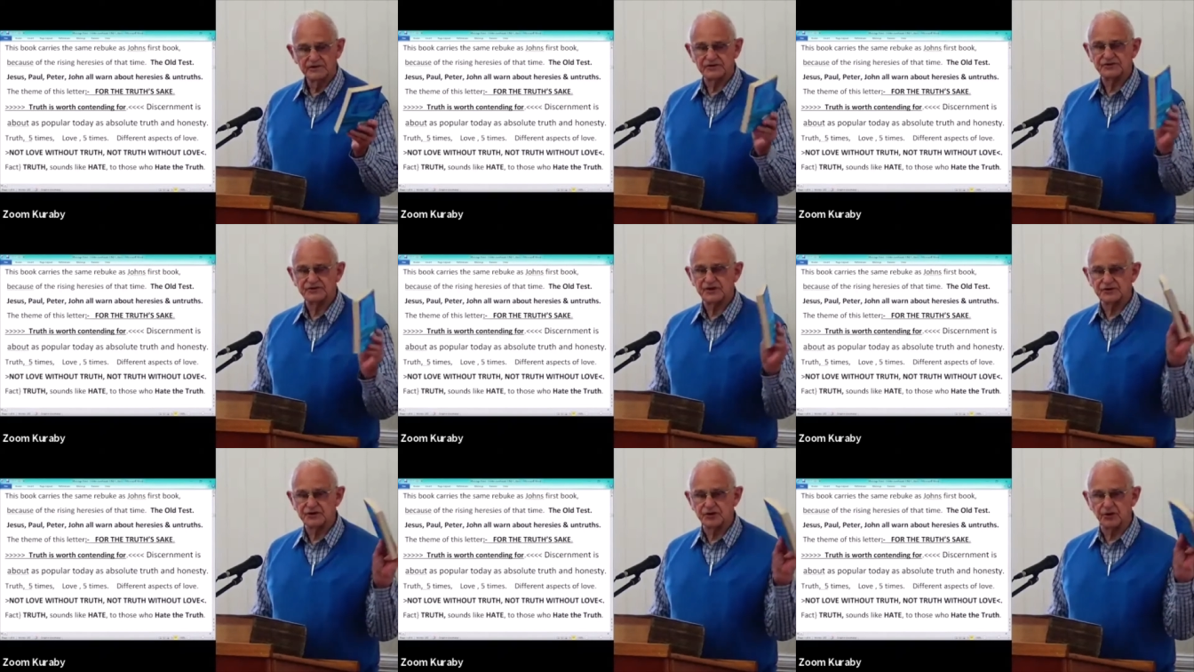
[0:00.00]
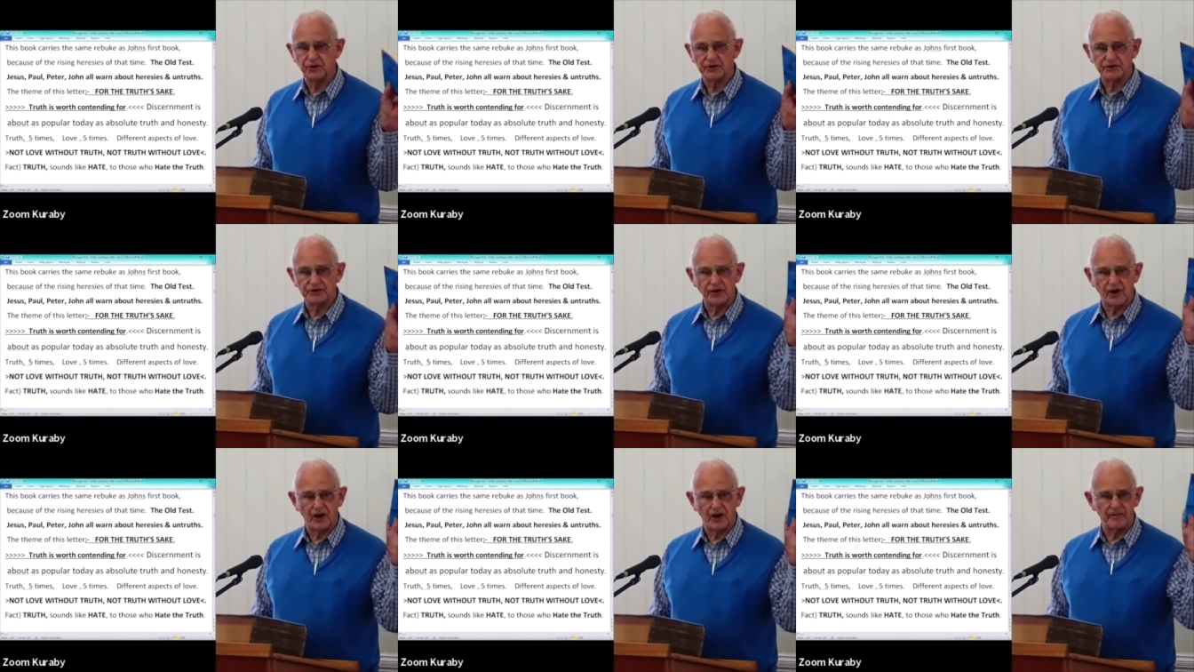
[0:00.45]
a short
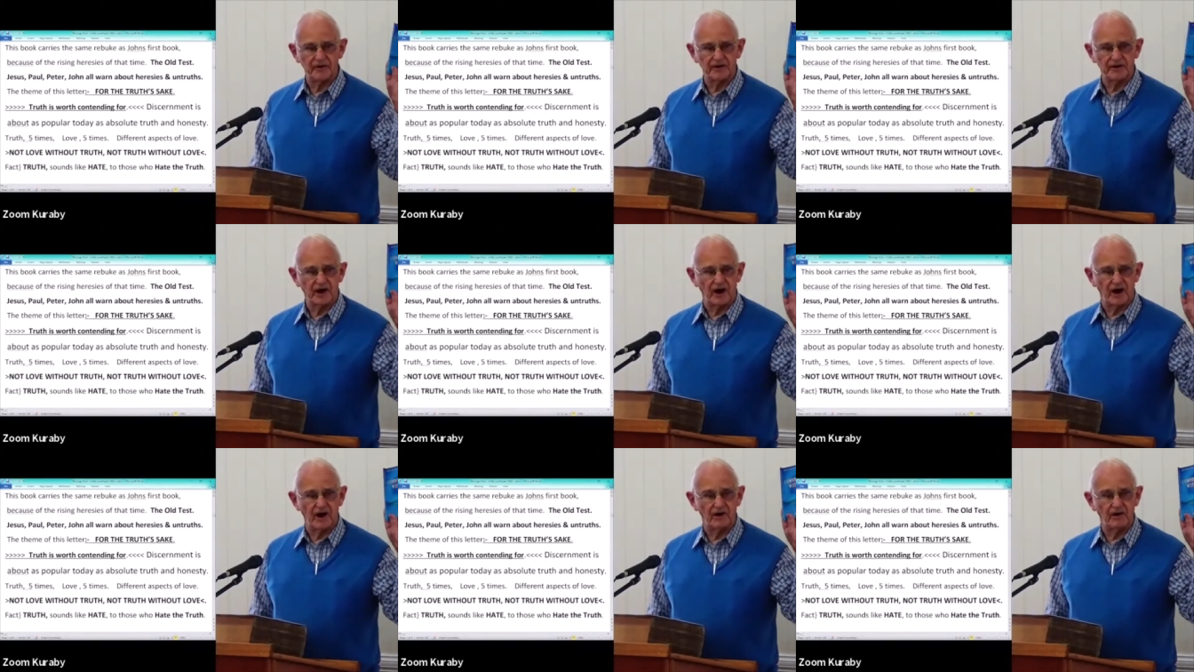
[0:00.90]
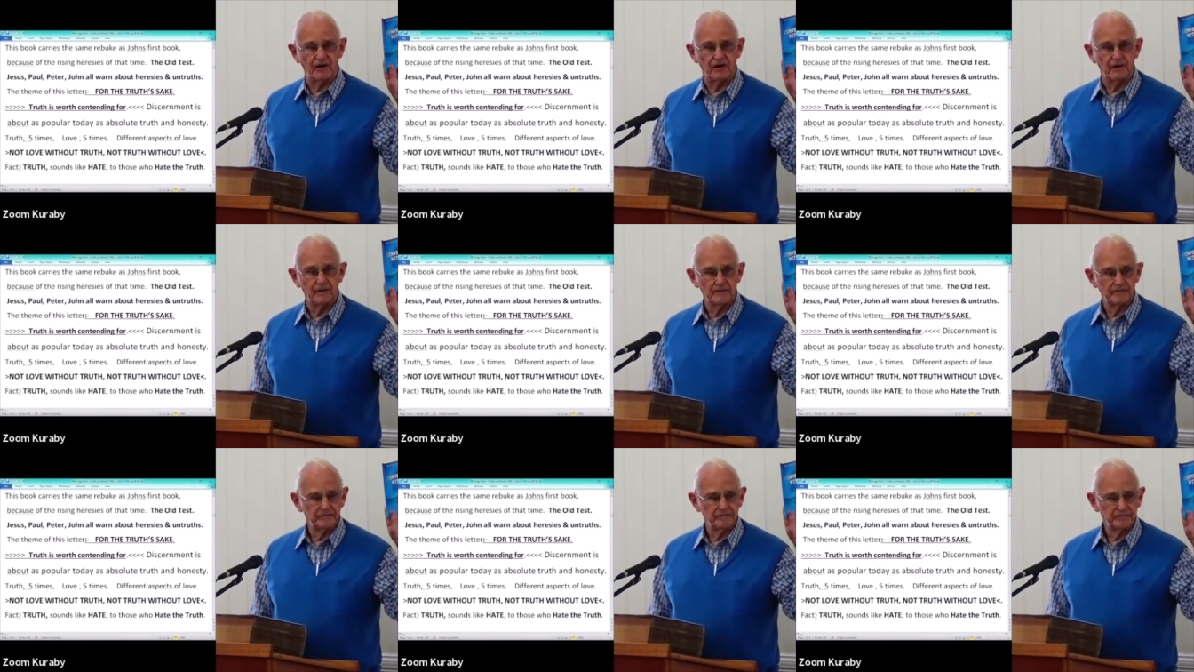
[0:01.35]
time ago.
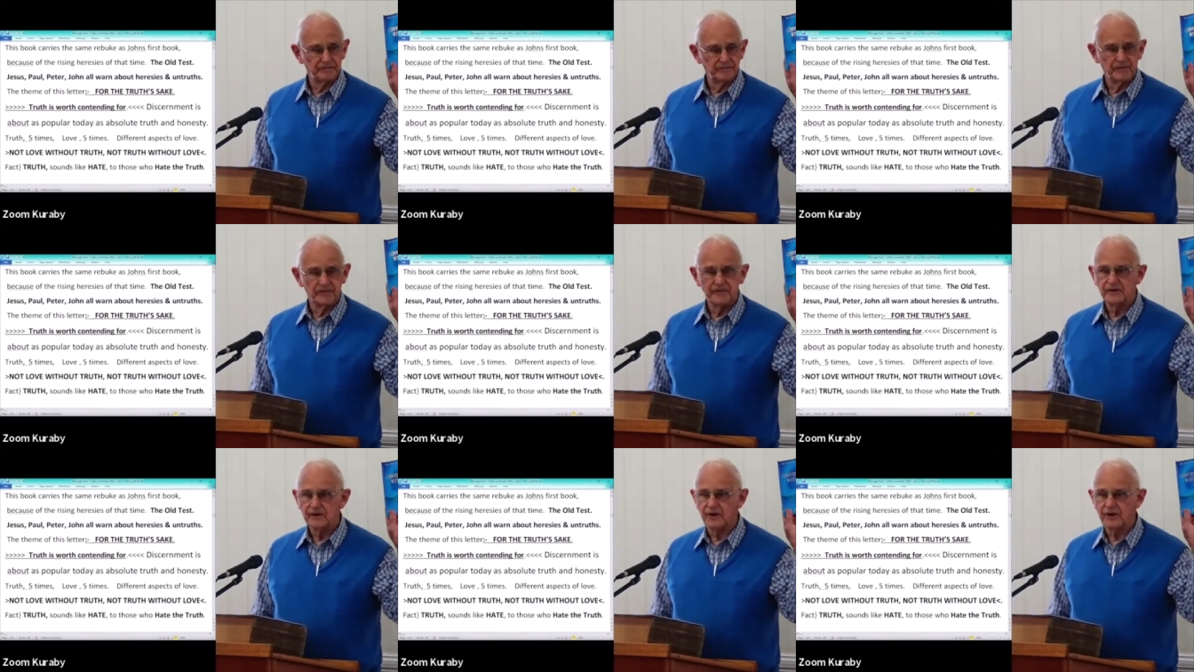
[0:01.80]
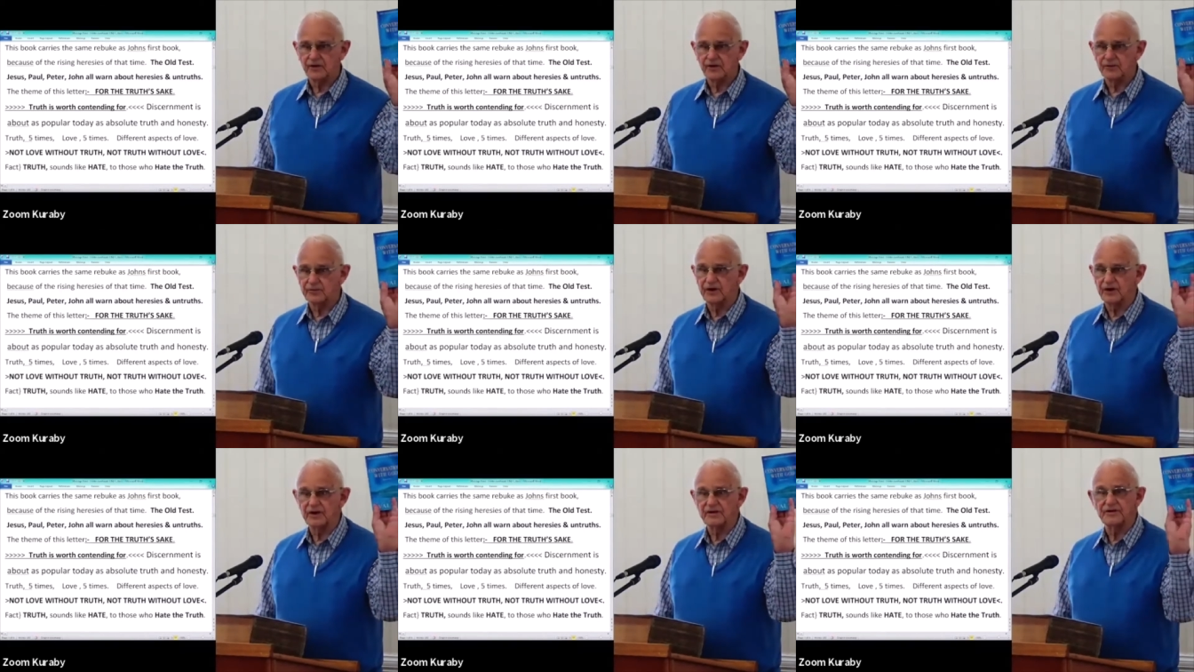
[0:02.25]
You can
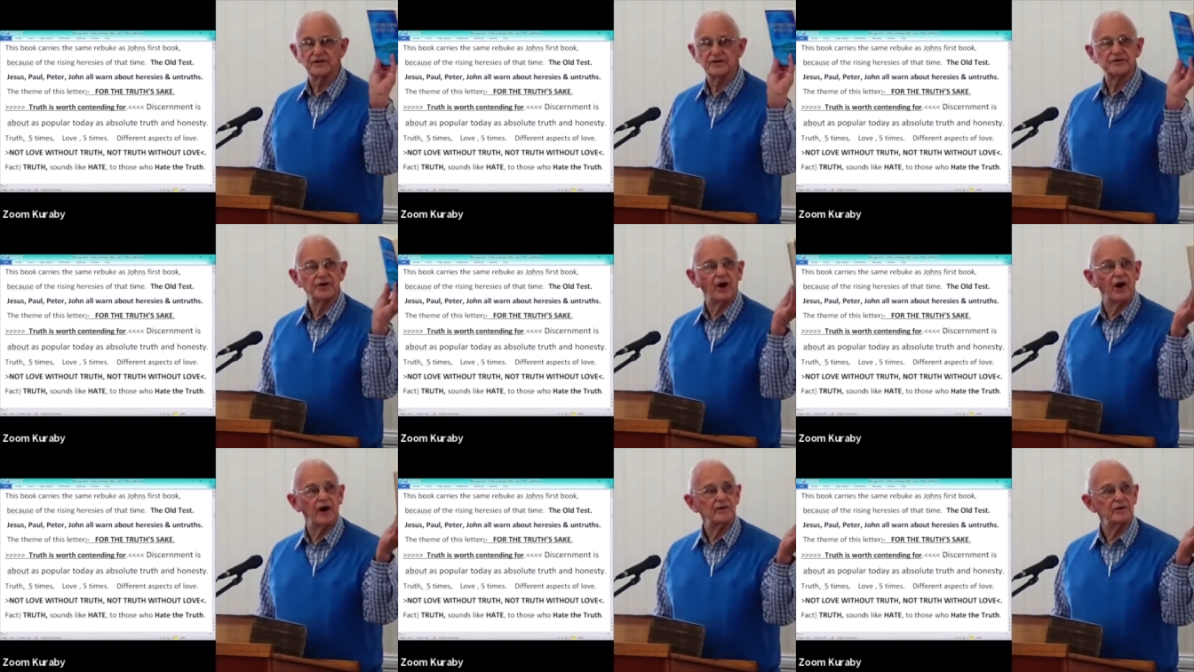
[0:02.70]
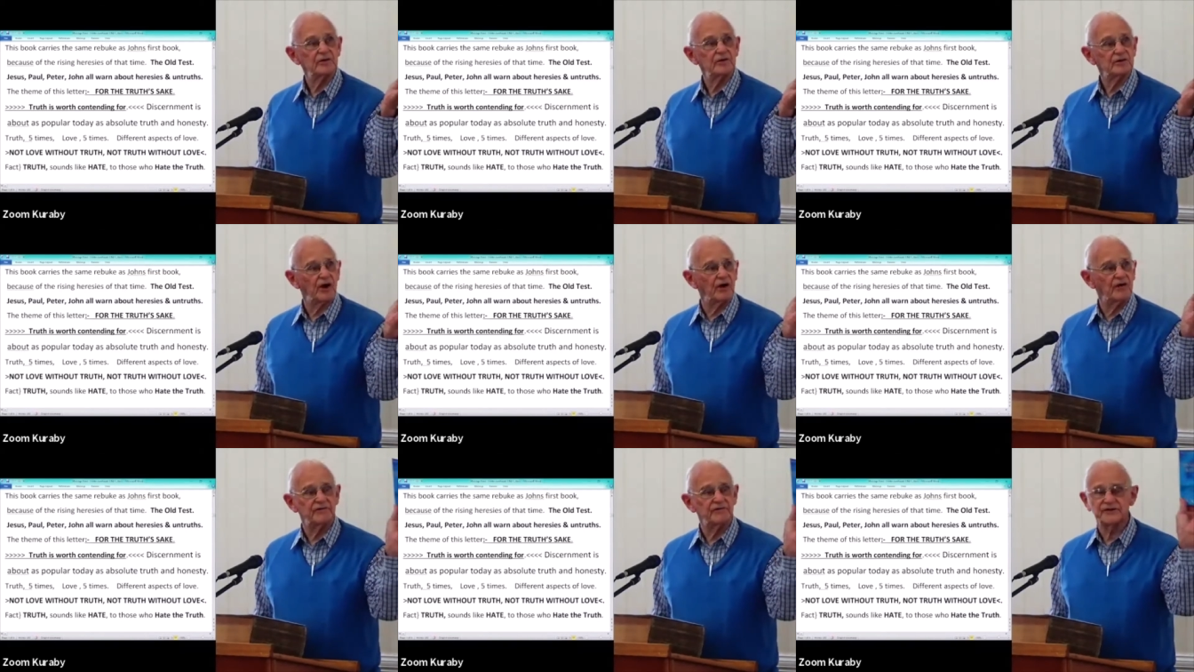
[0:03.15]
read the title
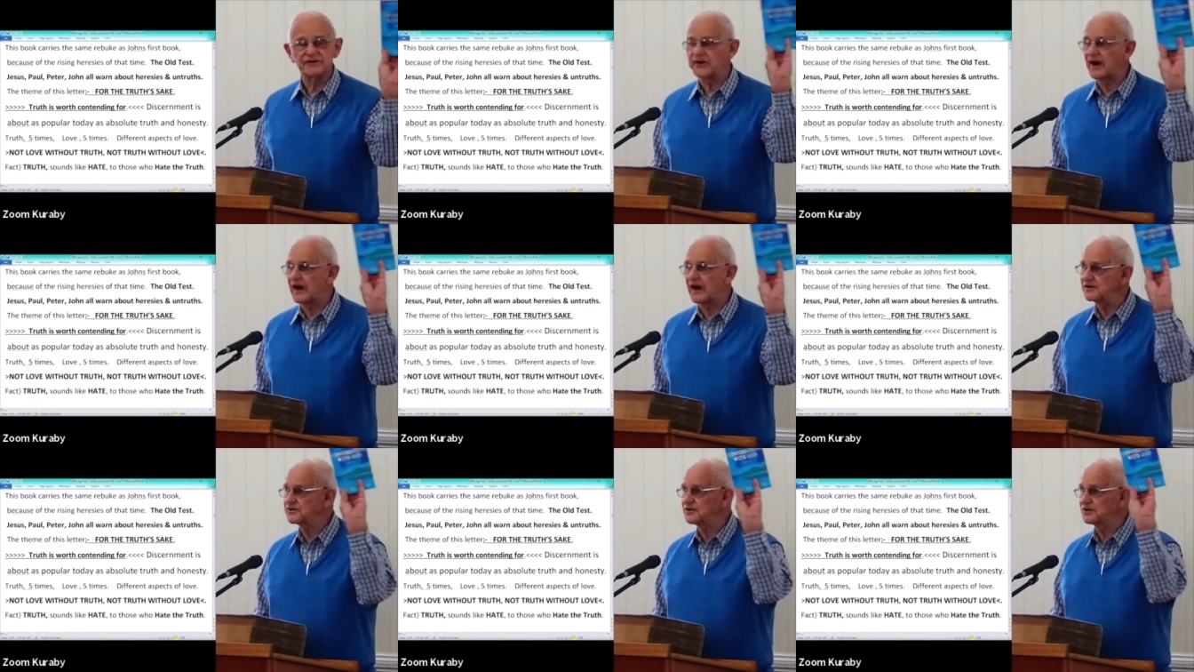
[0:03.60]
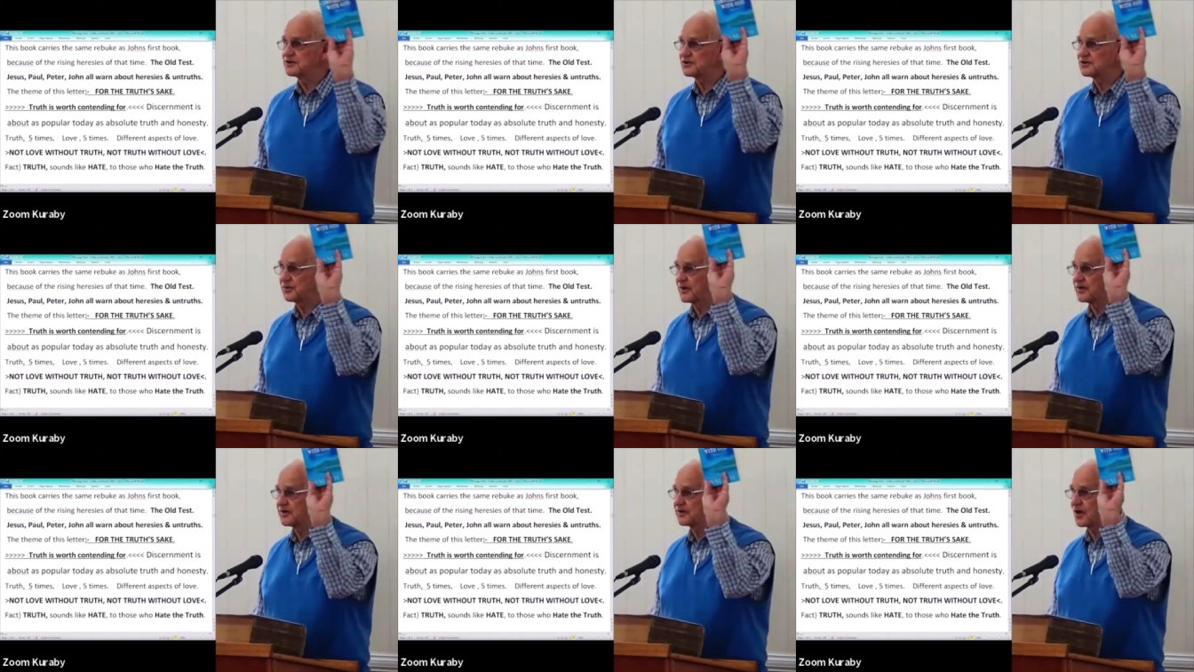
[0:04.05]
Conversations
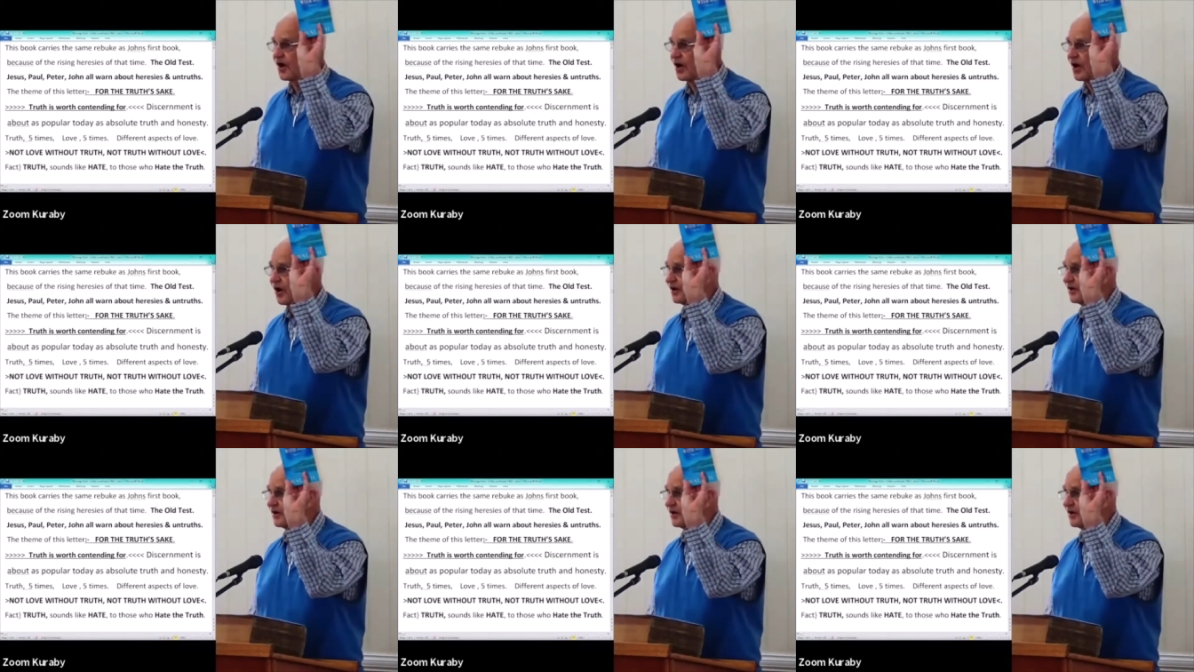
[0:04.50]
with God.